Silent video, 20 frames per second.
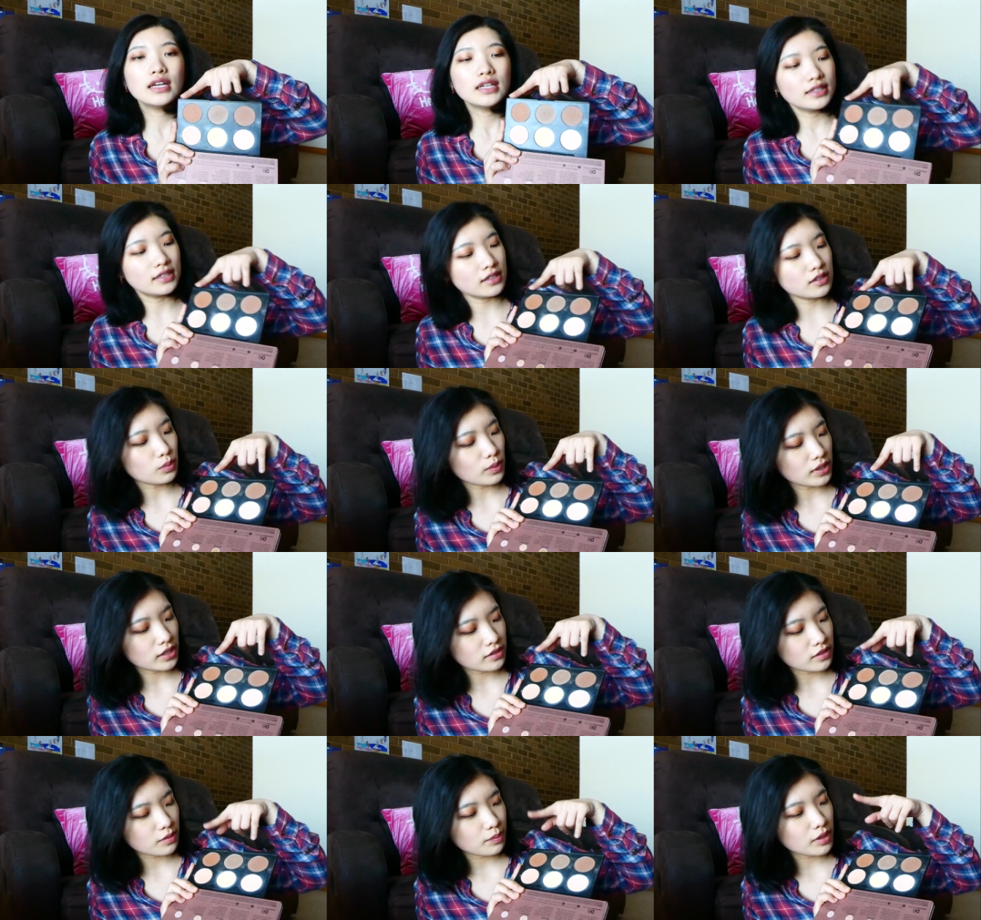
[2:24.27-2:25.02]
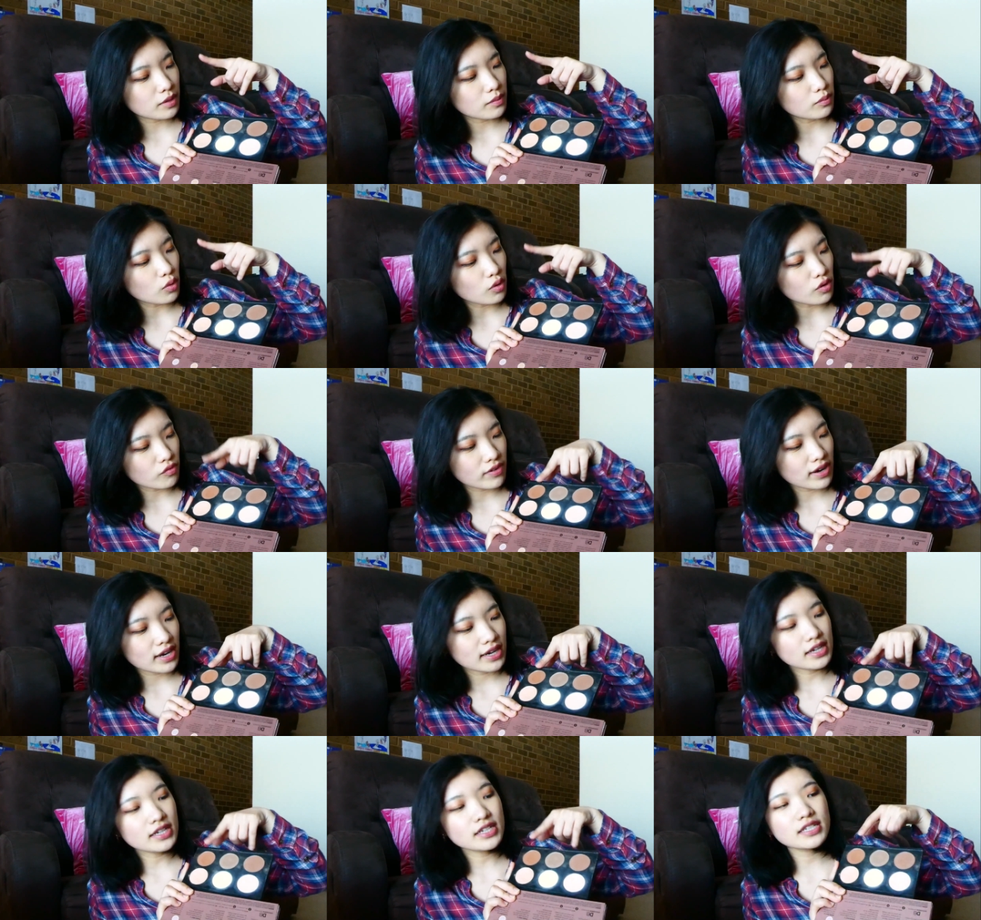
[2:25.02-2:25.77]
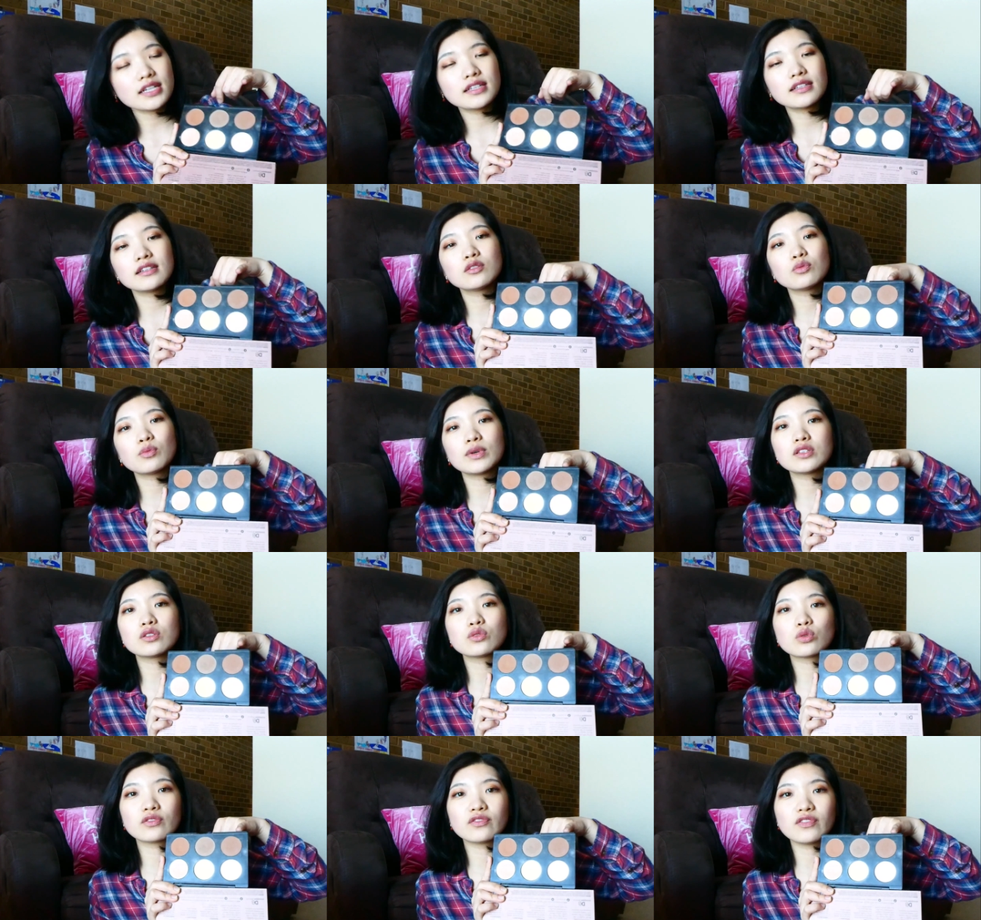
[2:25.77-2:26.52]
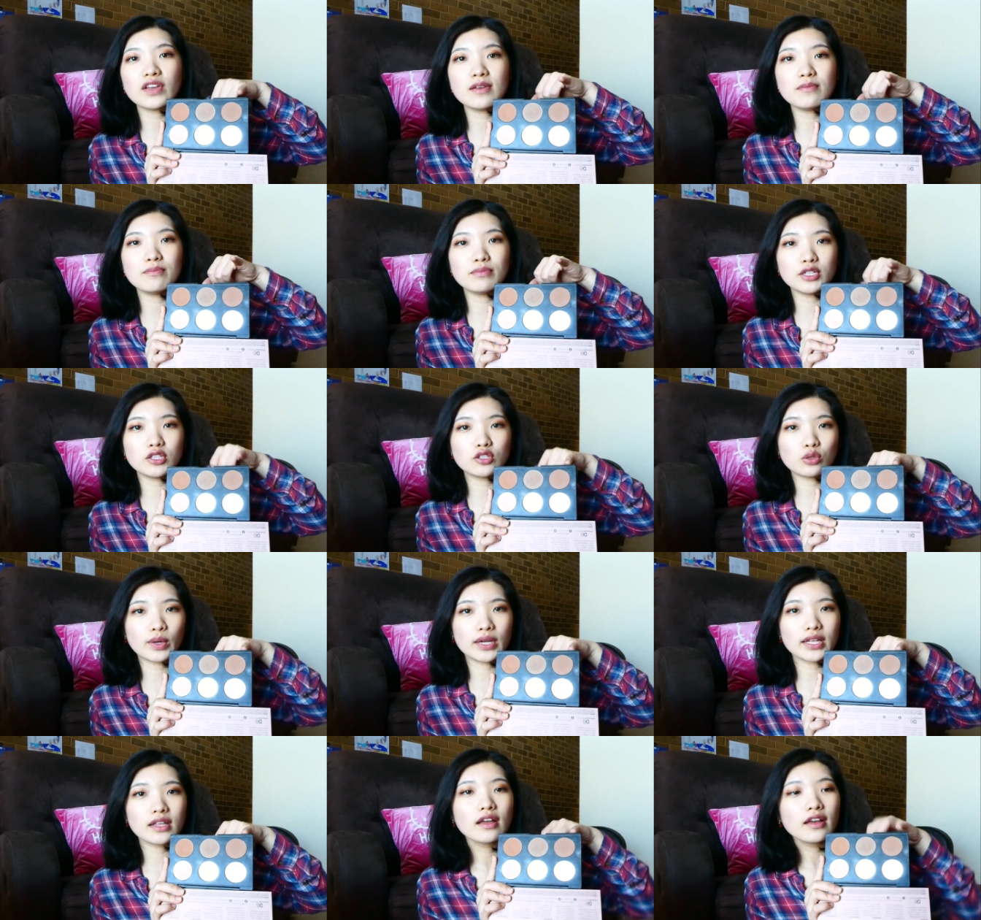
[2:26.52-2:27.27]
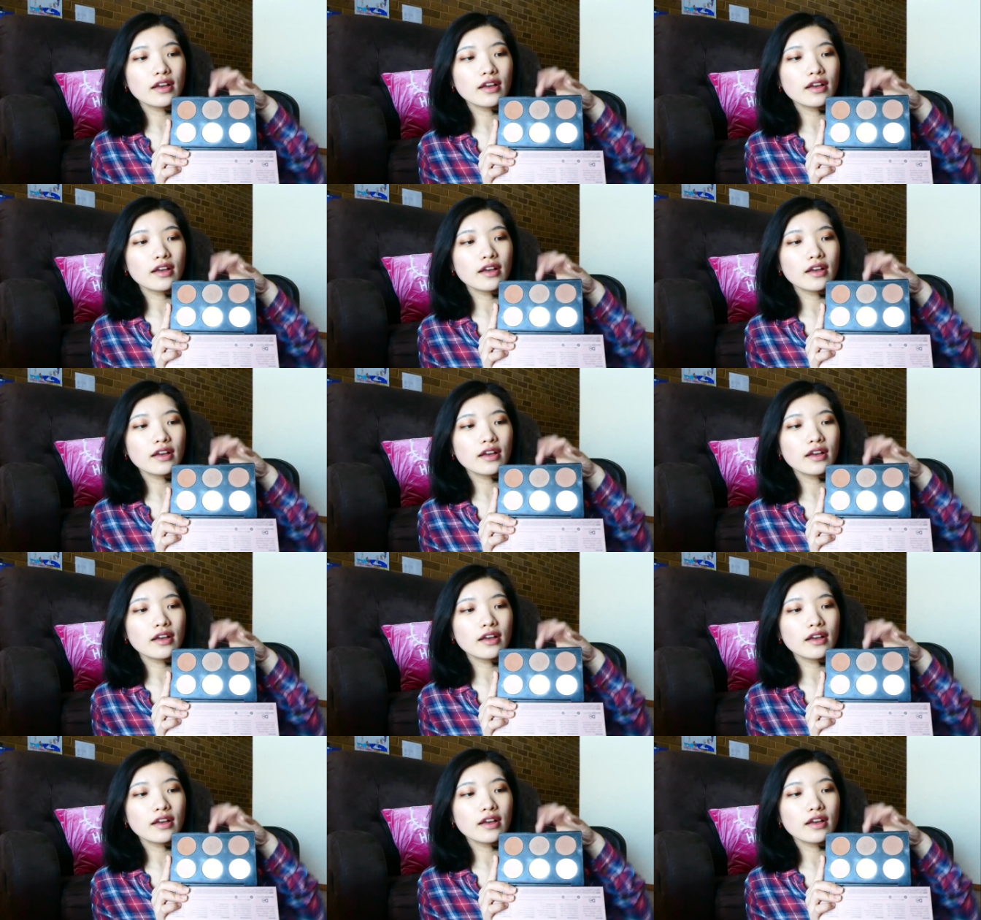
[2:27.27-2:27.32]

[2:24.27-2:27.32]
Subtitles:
This one is a bit more reddish and this one's sort of in between.